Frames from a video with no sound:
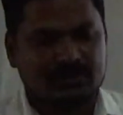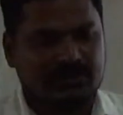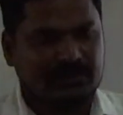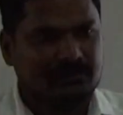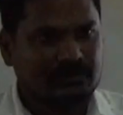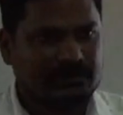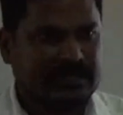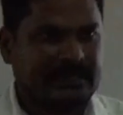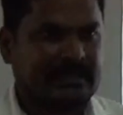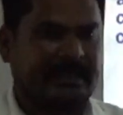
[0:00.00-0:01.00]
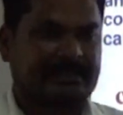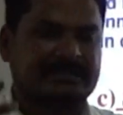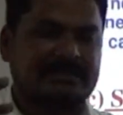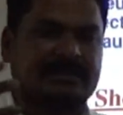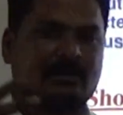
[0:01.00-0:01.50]
So due to that,
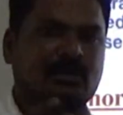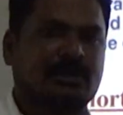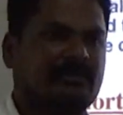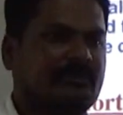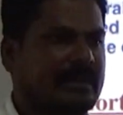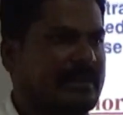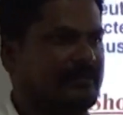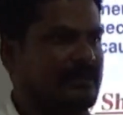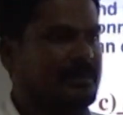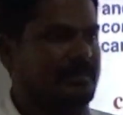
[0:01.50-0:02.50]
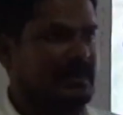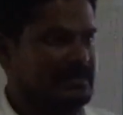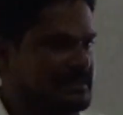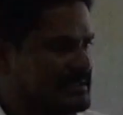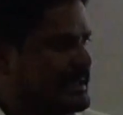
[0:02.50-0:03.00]
excess amount of current will be
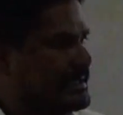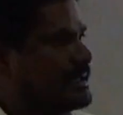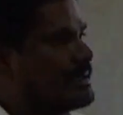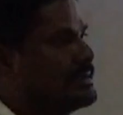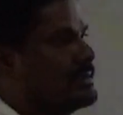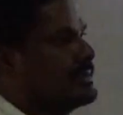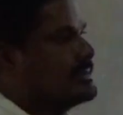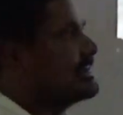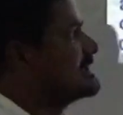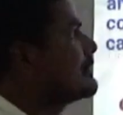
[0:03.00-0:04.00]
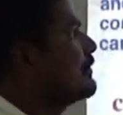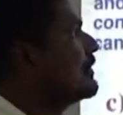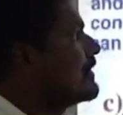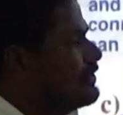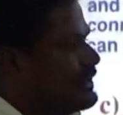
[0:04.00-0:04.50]
passes, and this
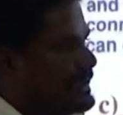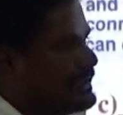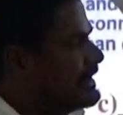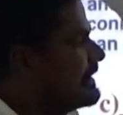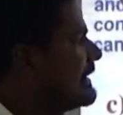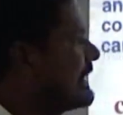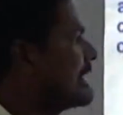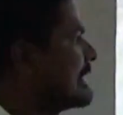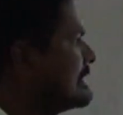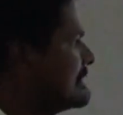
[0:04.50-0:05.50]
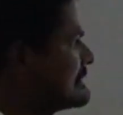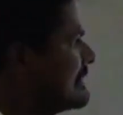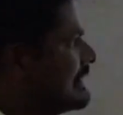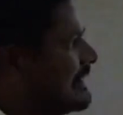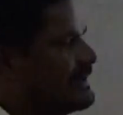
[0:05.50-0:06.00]
overloading can cause.
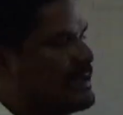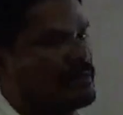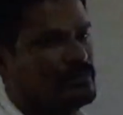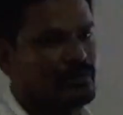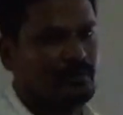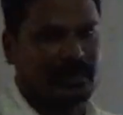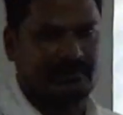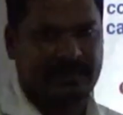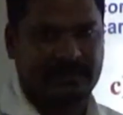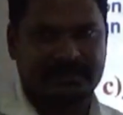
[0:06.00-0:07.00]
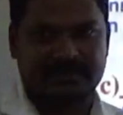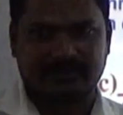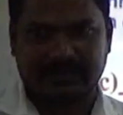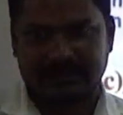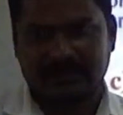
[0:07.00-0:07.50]
And how to prevent this
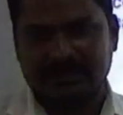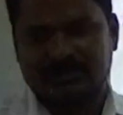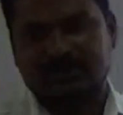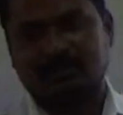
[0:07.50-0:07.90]
one? So